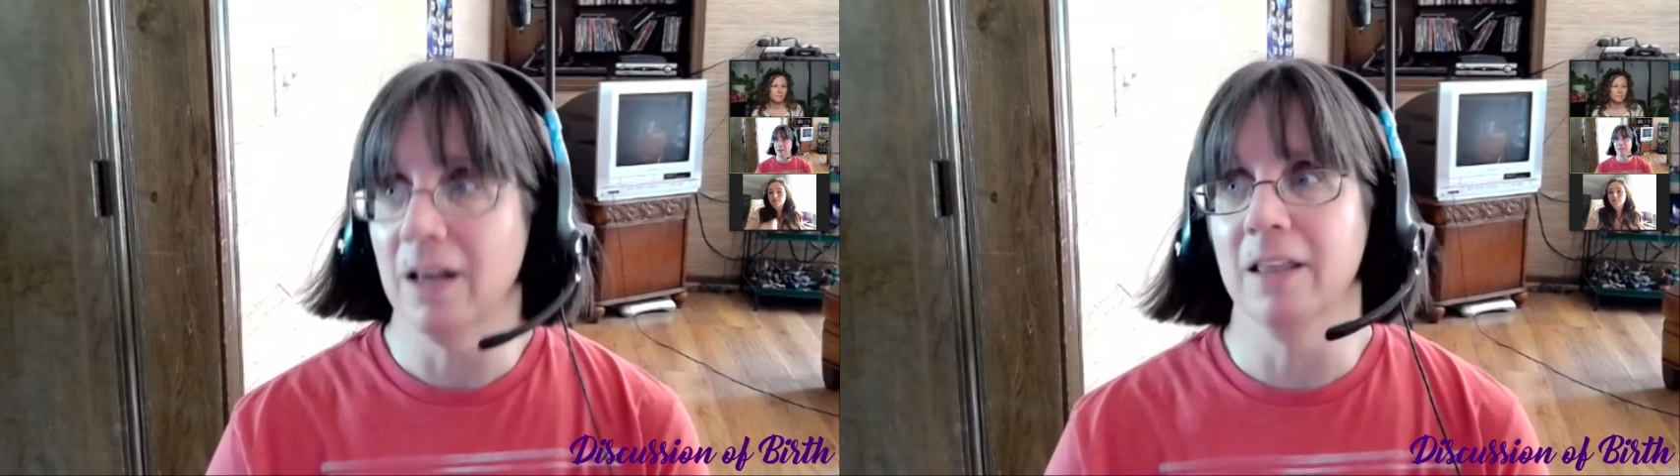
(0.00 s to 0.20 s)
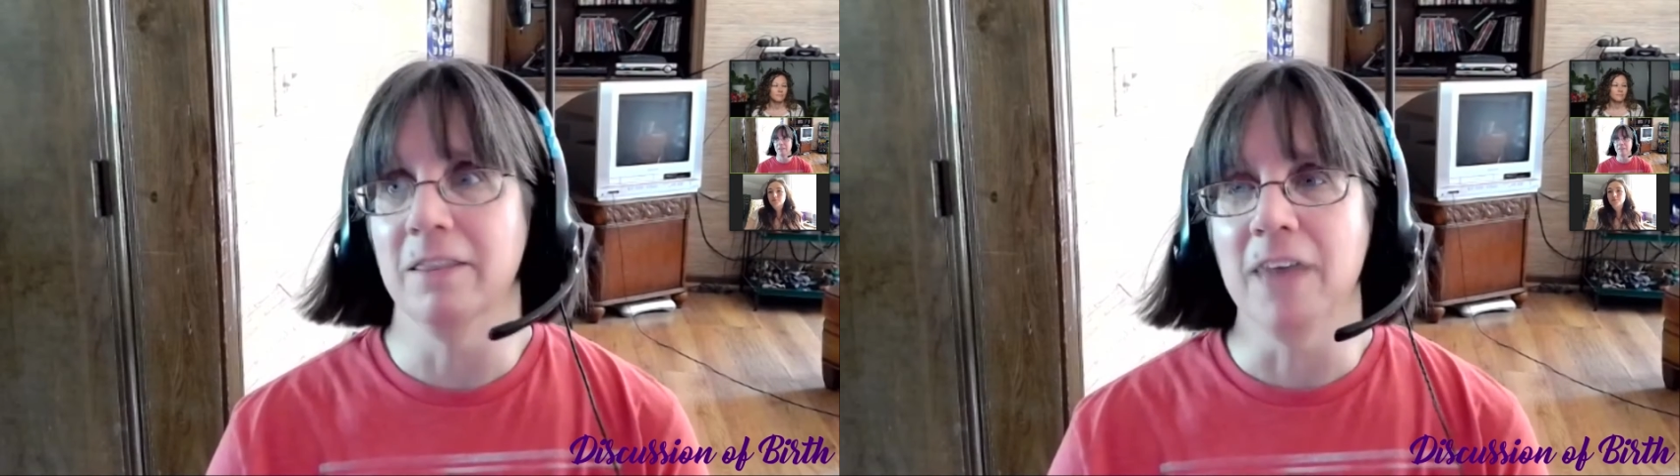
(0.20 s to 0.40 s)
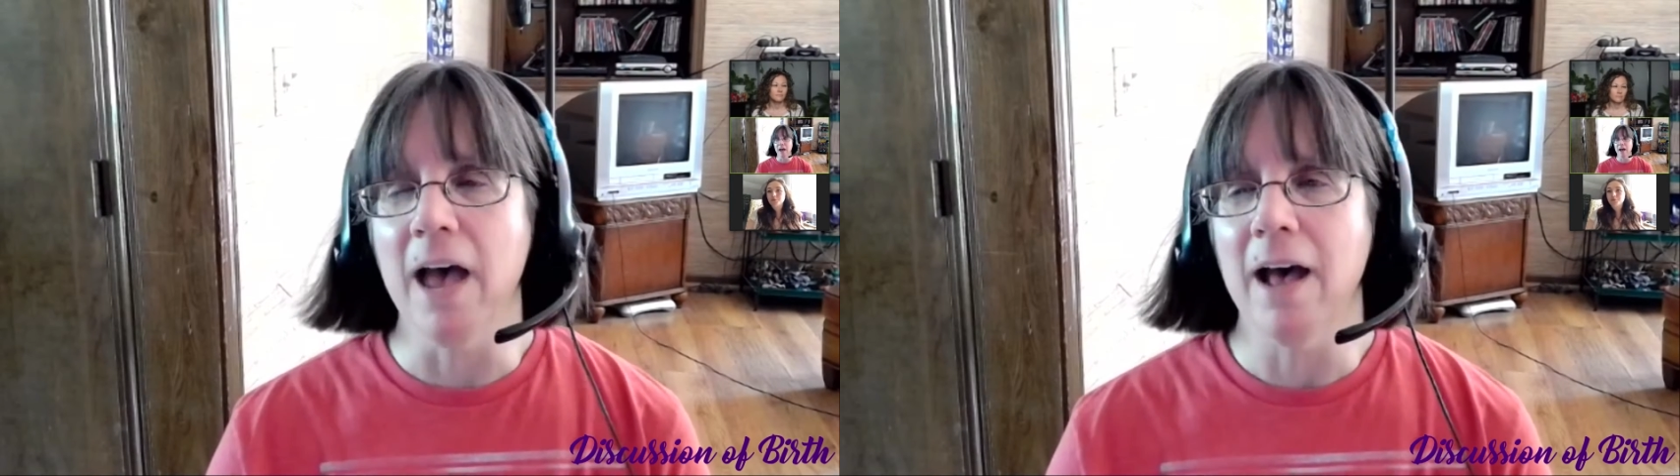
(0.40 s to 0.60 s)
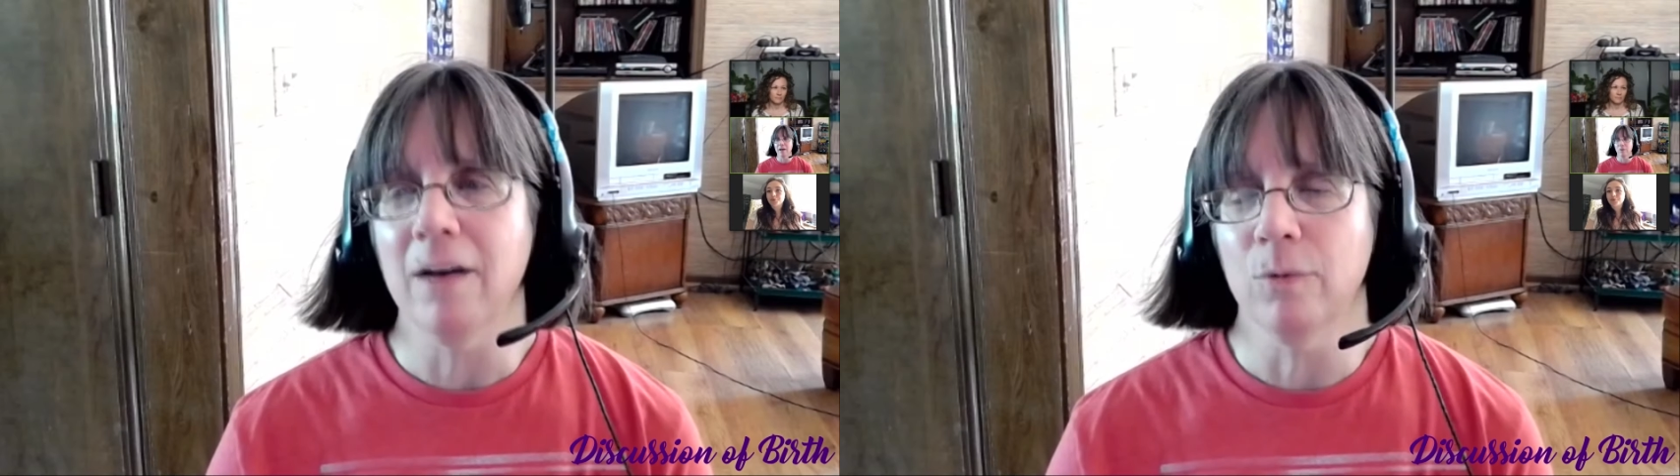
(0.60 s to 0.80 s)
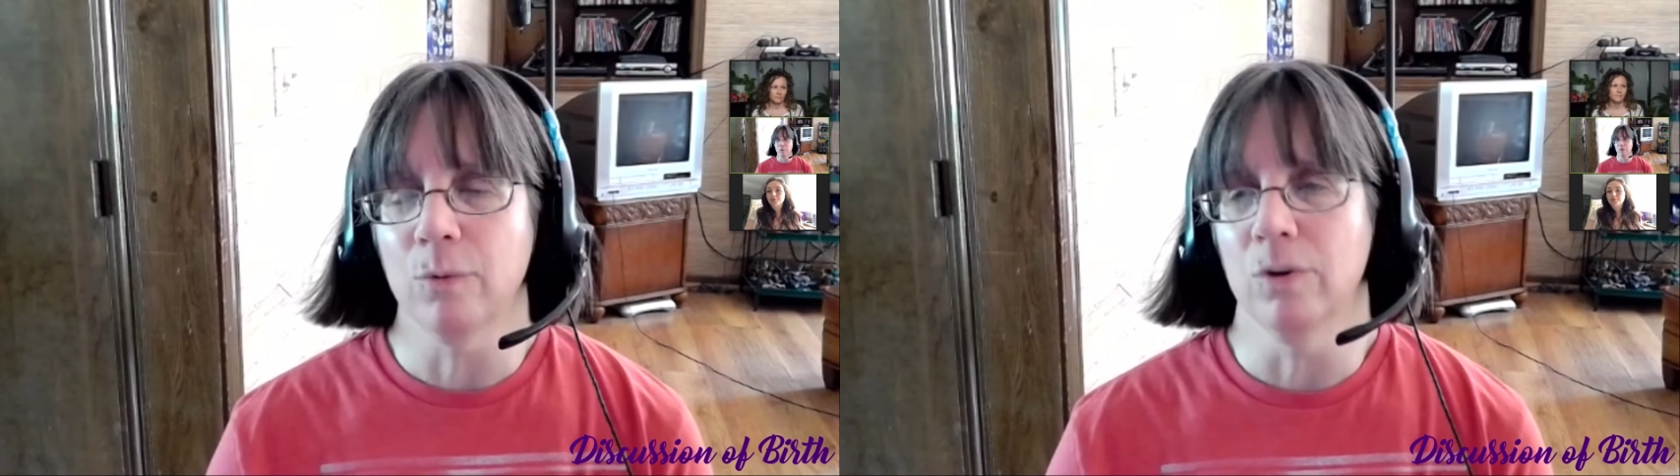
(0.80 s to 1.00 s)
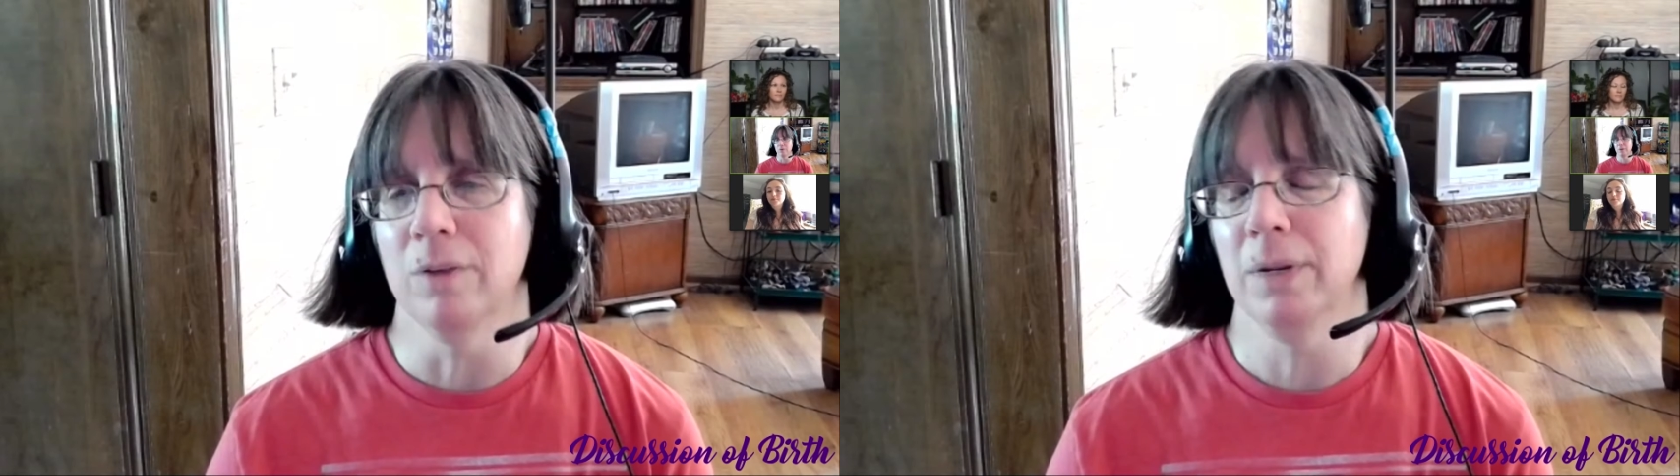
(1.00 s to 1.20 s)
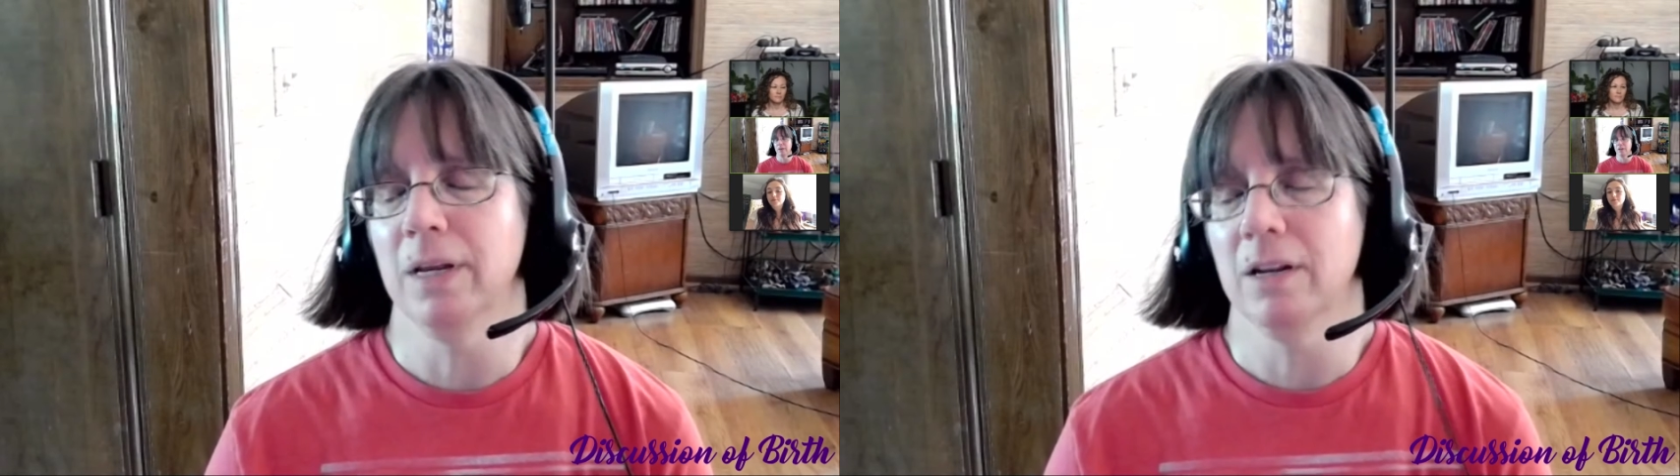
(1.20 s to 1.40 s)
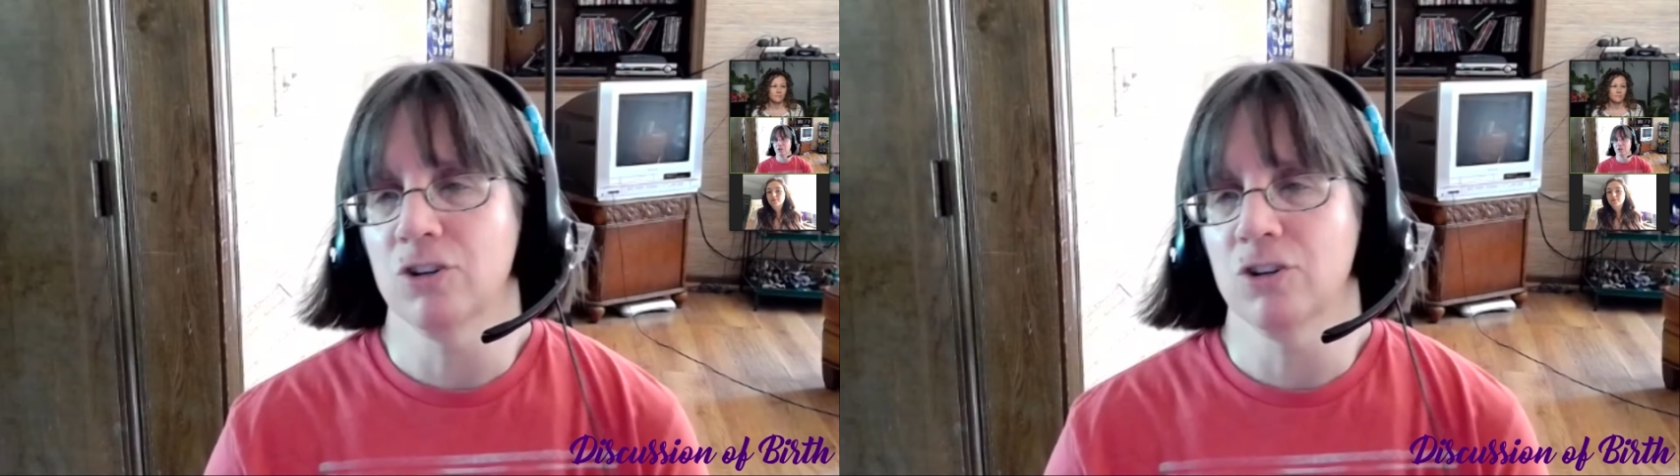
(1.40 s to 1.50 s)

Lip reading: that would be